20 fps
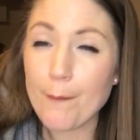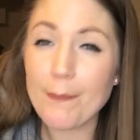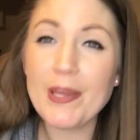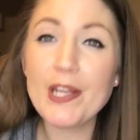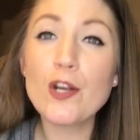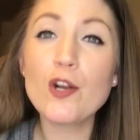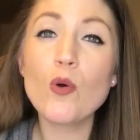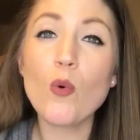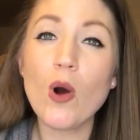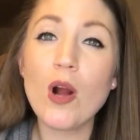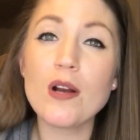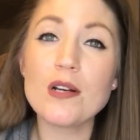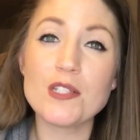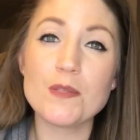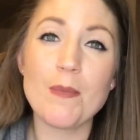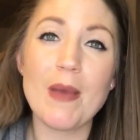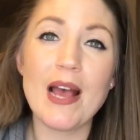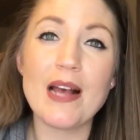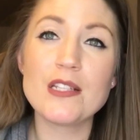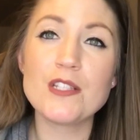Pinot Noir is
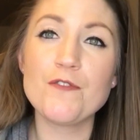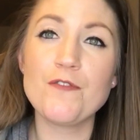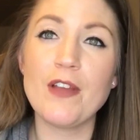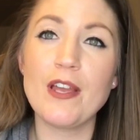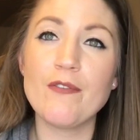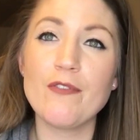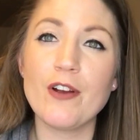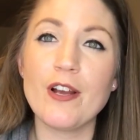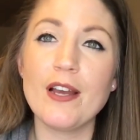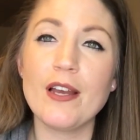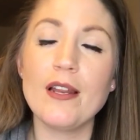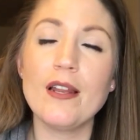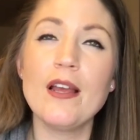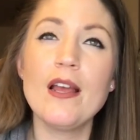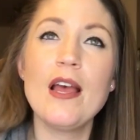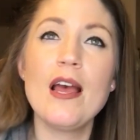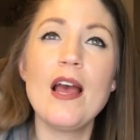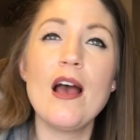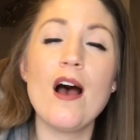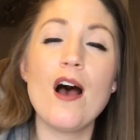Matt's favorite,
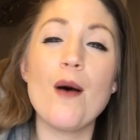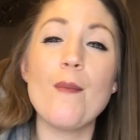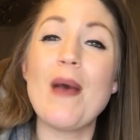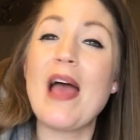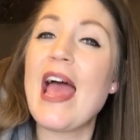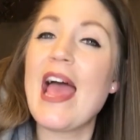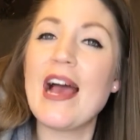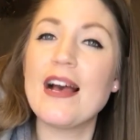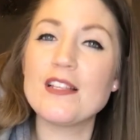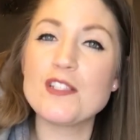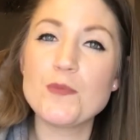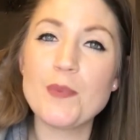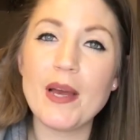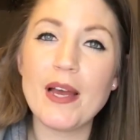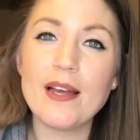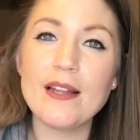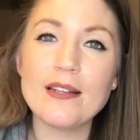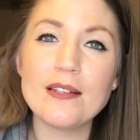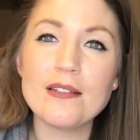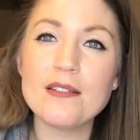has
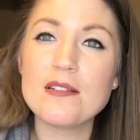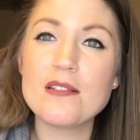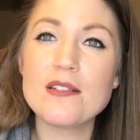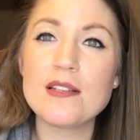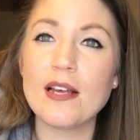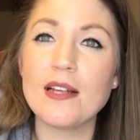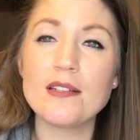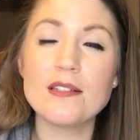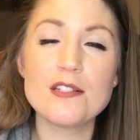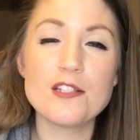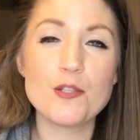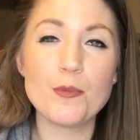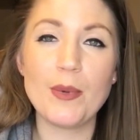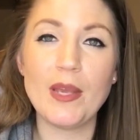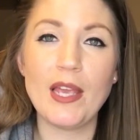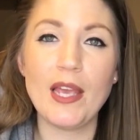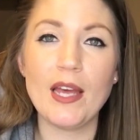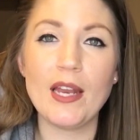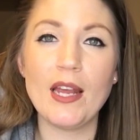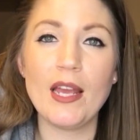been since the
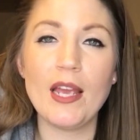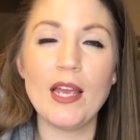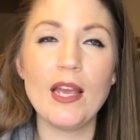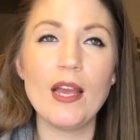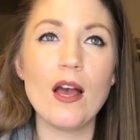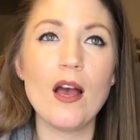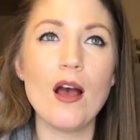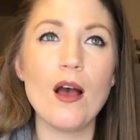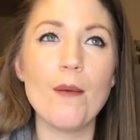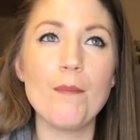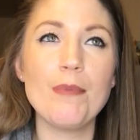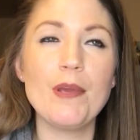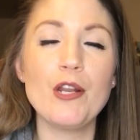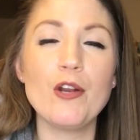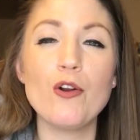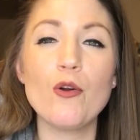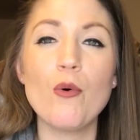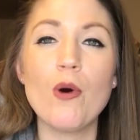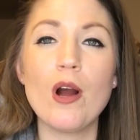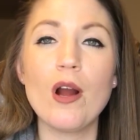beginning.
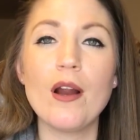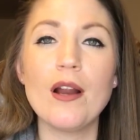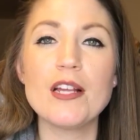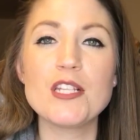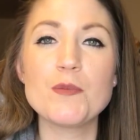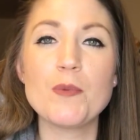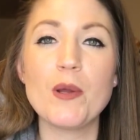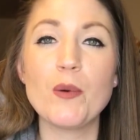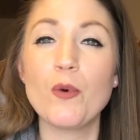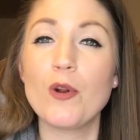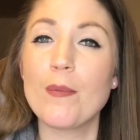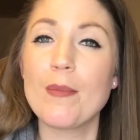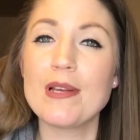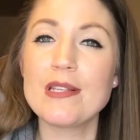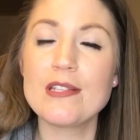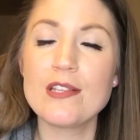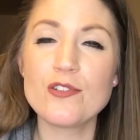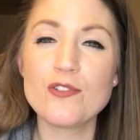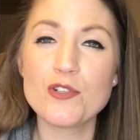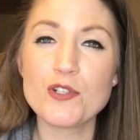Pinot Noir has been one of my
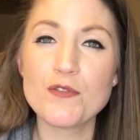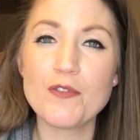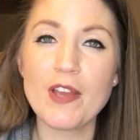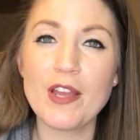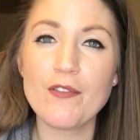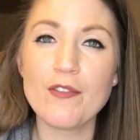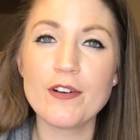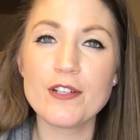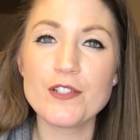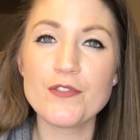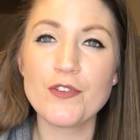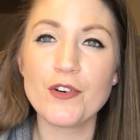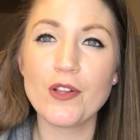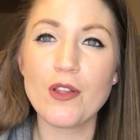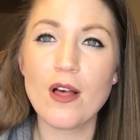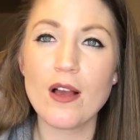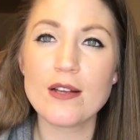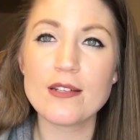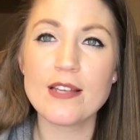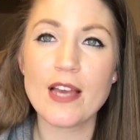sister's favorites for a
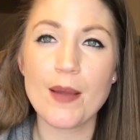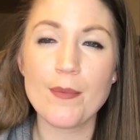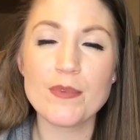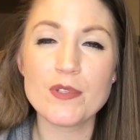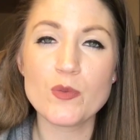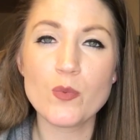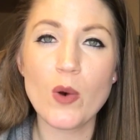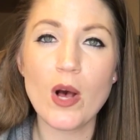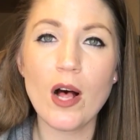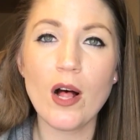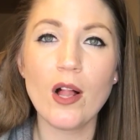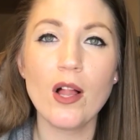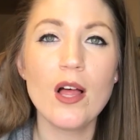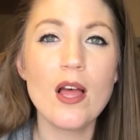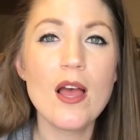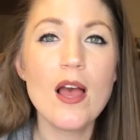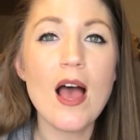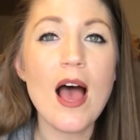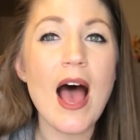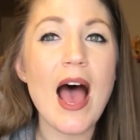long time as well.
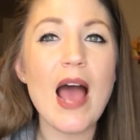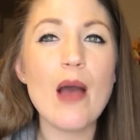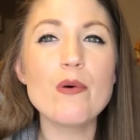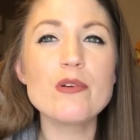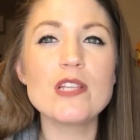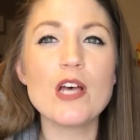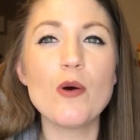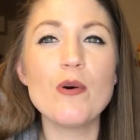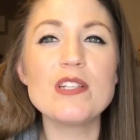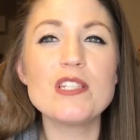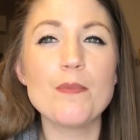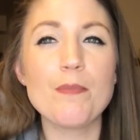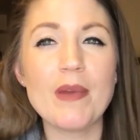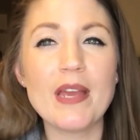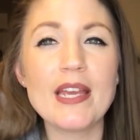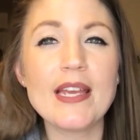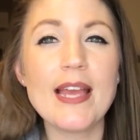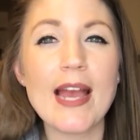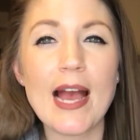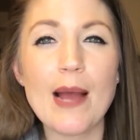I was always a
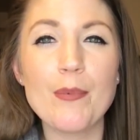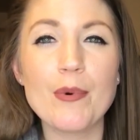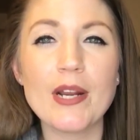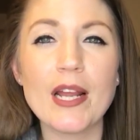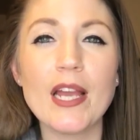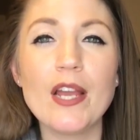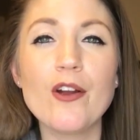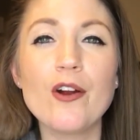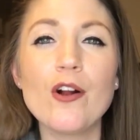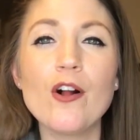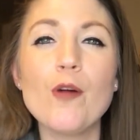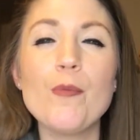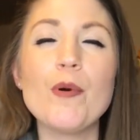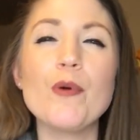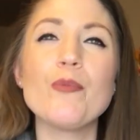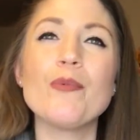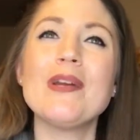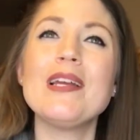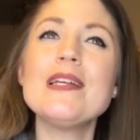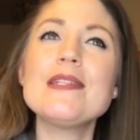big Cabernet girl,
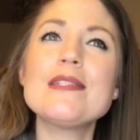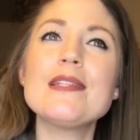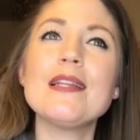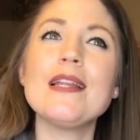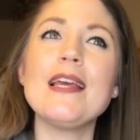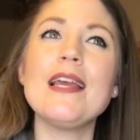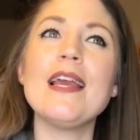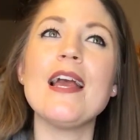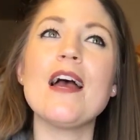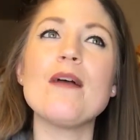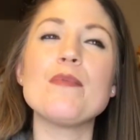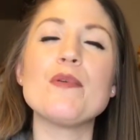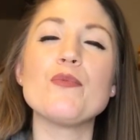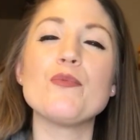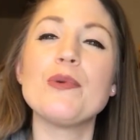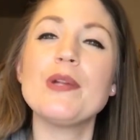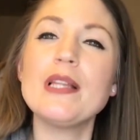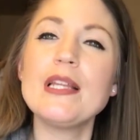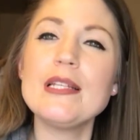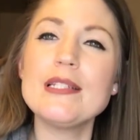but recently I've
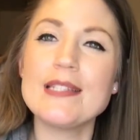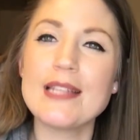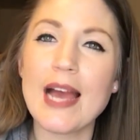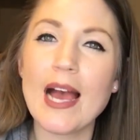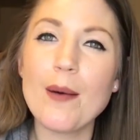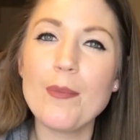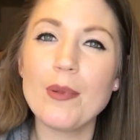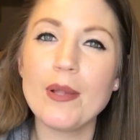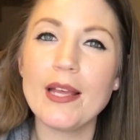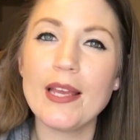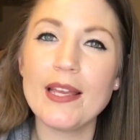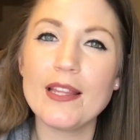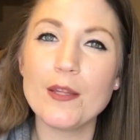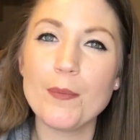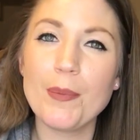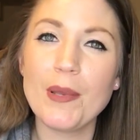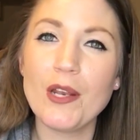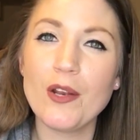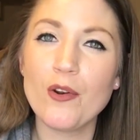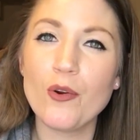been really dabbling in the
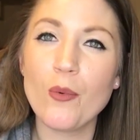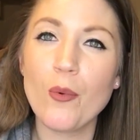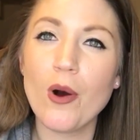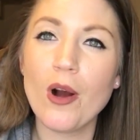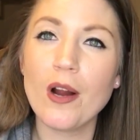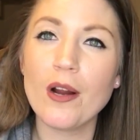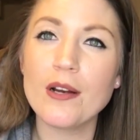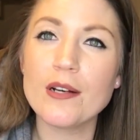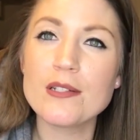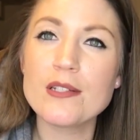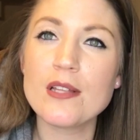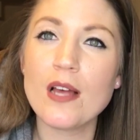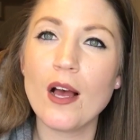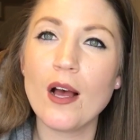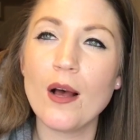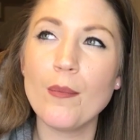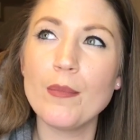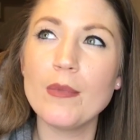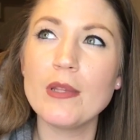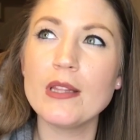Pinot Noirs.
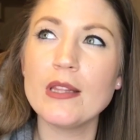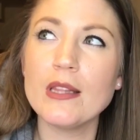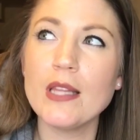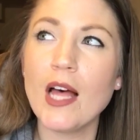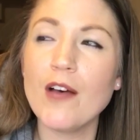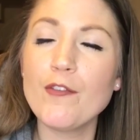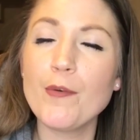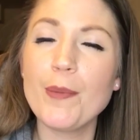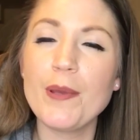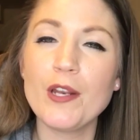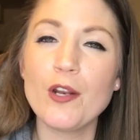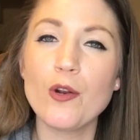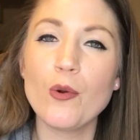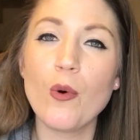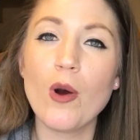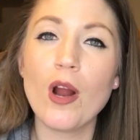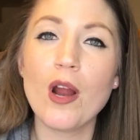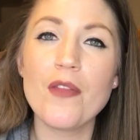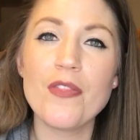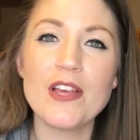Love a Pinot
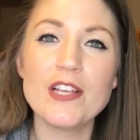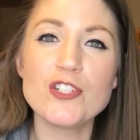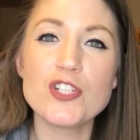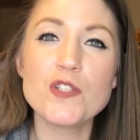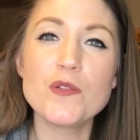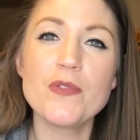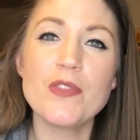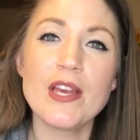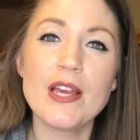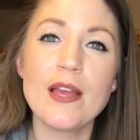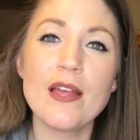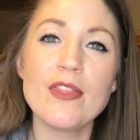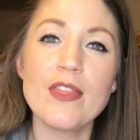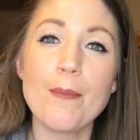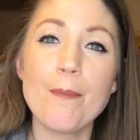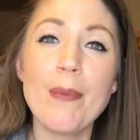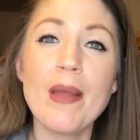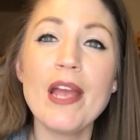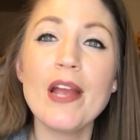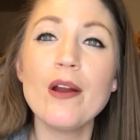Noir.
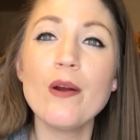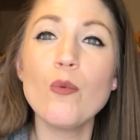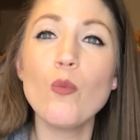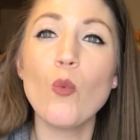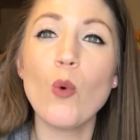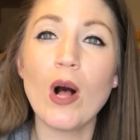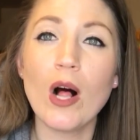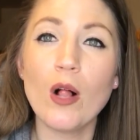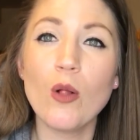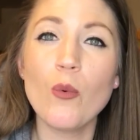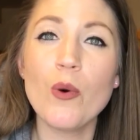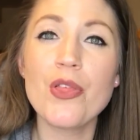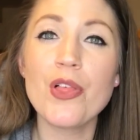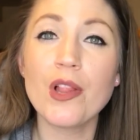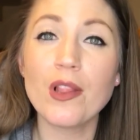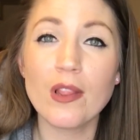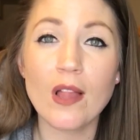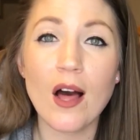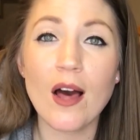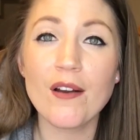They pair well with a
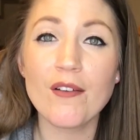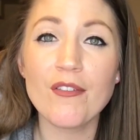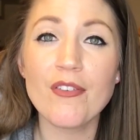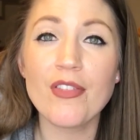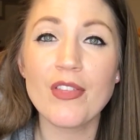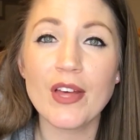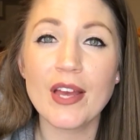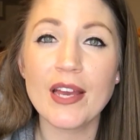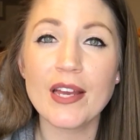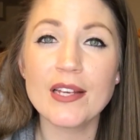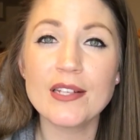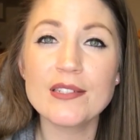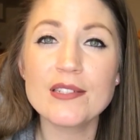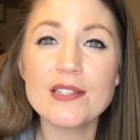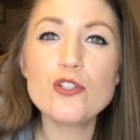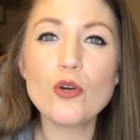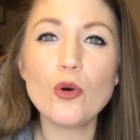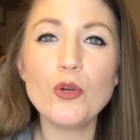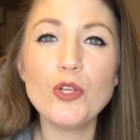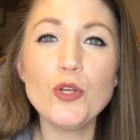lot of
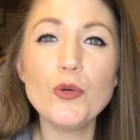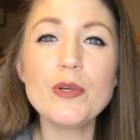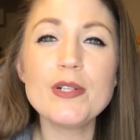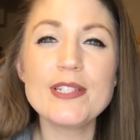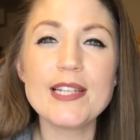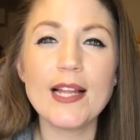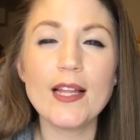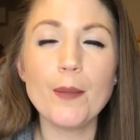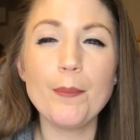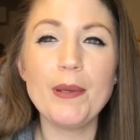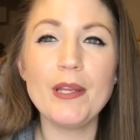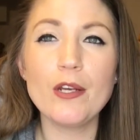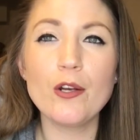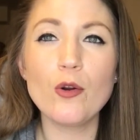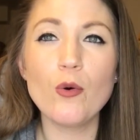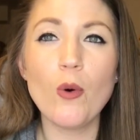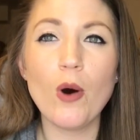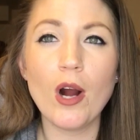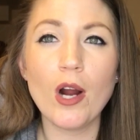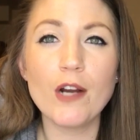things. So you can tell a Pinot
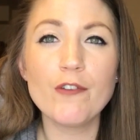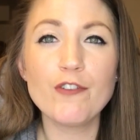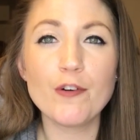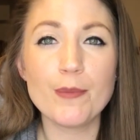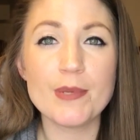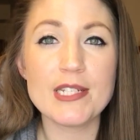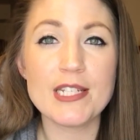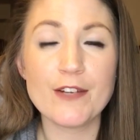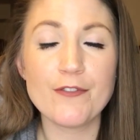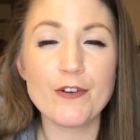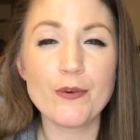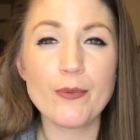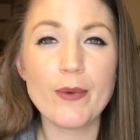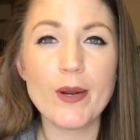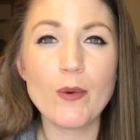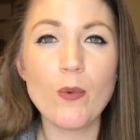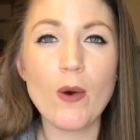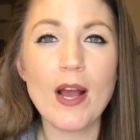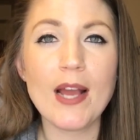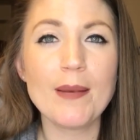Noir from a different
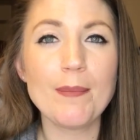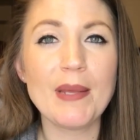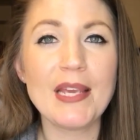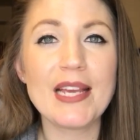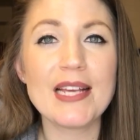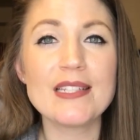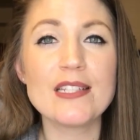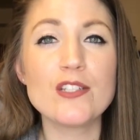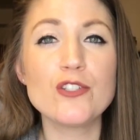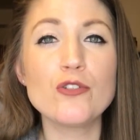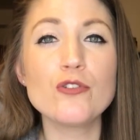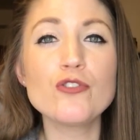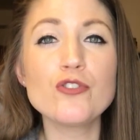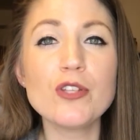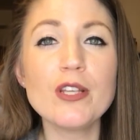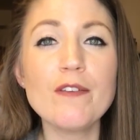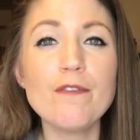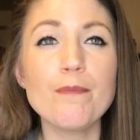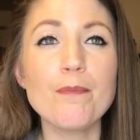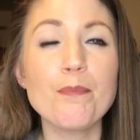red wine because it's
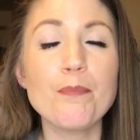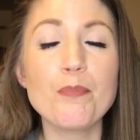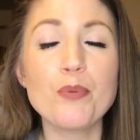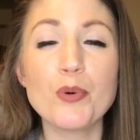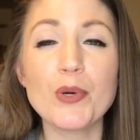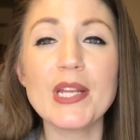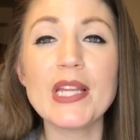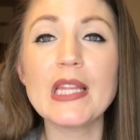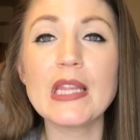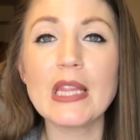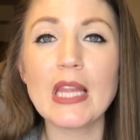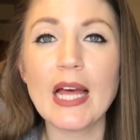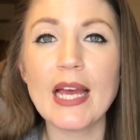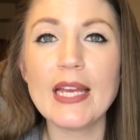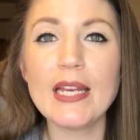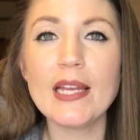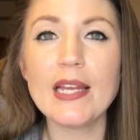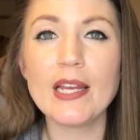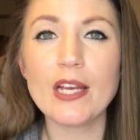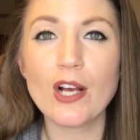usually pretty
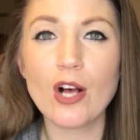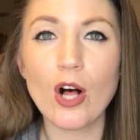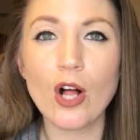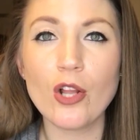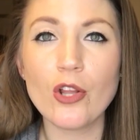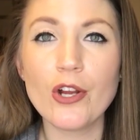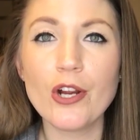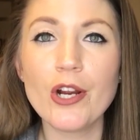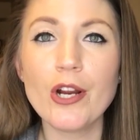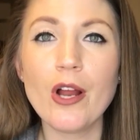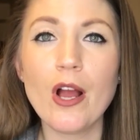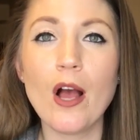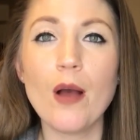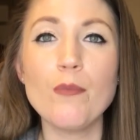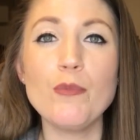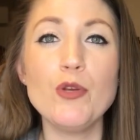light in color.